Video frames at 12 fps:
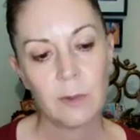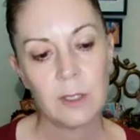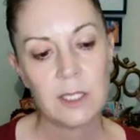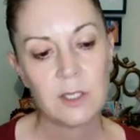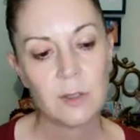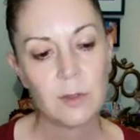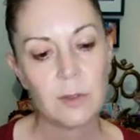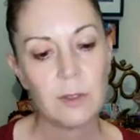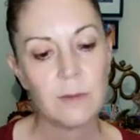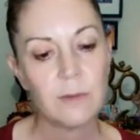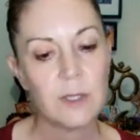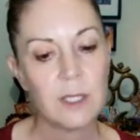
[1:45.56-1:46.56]
release
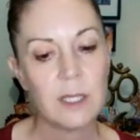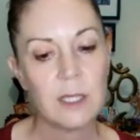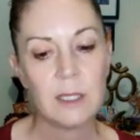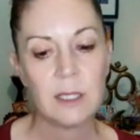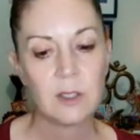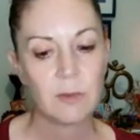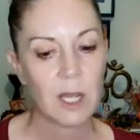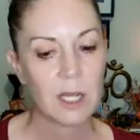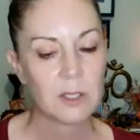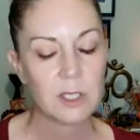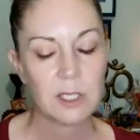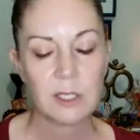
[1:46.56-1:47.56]
all of the
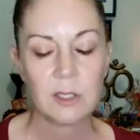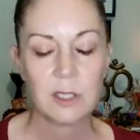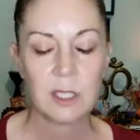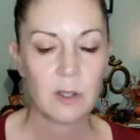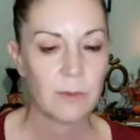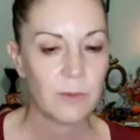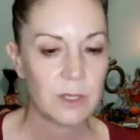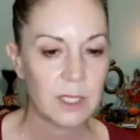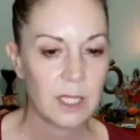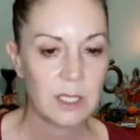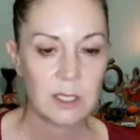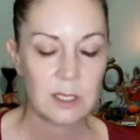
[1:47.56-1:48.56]
interactions and
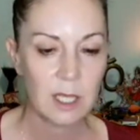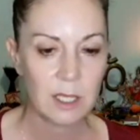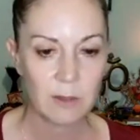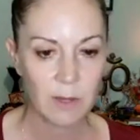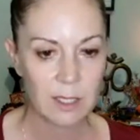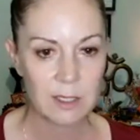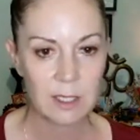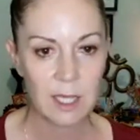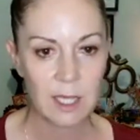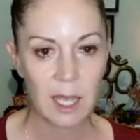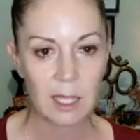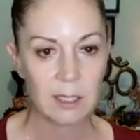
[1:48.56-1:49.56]
conversations that you've had
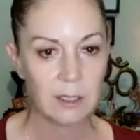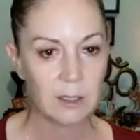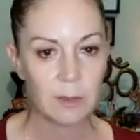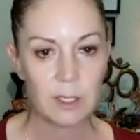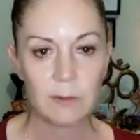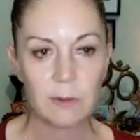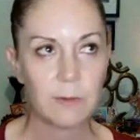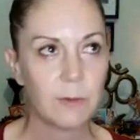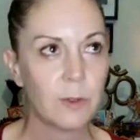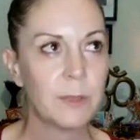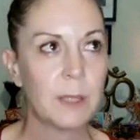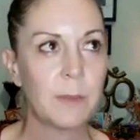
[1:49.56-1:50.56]
today, whatever
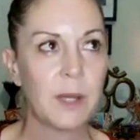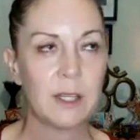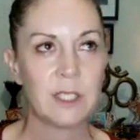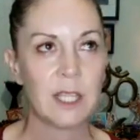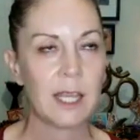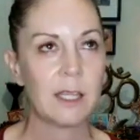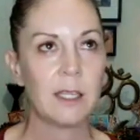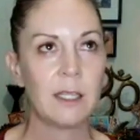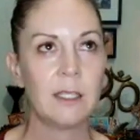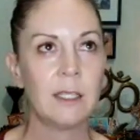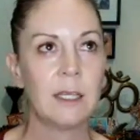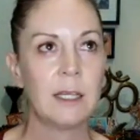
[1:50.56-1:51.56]
form they may have
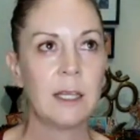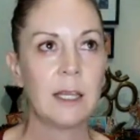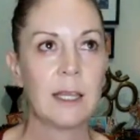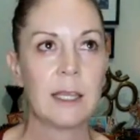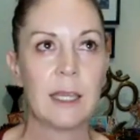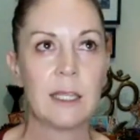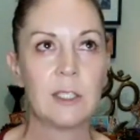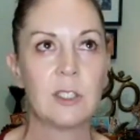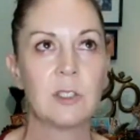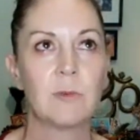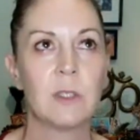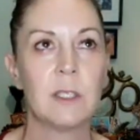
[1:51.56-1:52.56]
taken. Again,
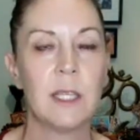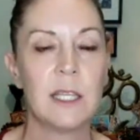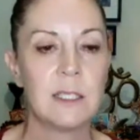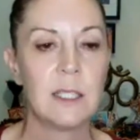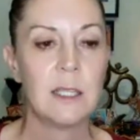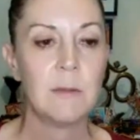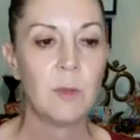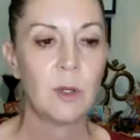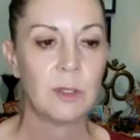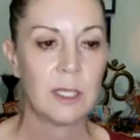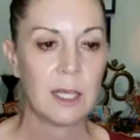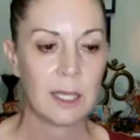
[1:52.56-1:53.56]
just release them
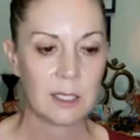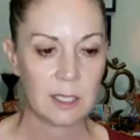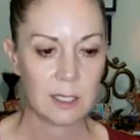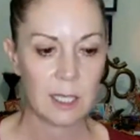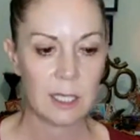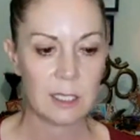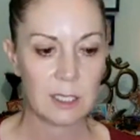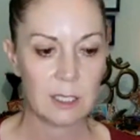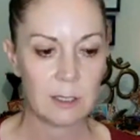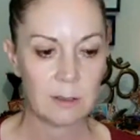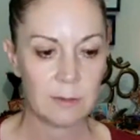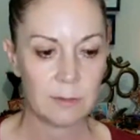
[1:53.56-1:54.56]
on the
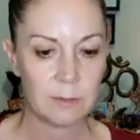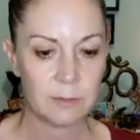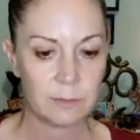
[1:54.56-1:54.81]
exhalation.